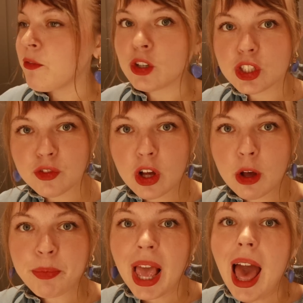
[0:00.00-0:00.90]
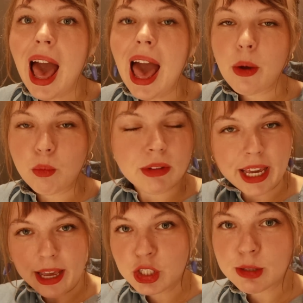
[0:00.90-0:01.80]
first of all, I,
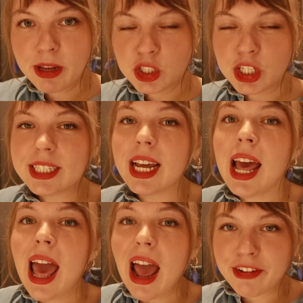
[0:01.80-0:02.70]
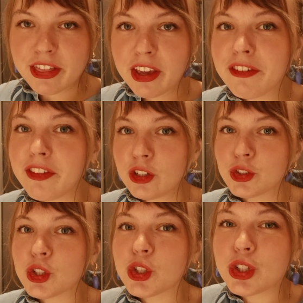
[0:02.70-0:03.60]
like I just mentioned, everything
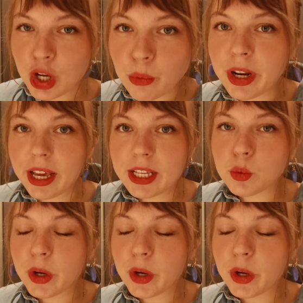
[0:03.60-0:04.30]
feels so nice,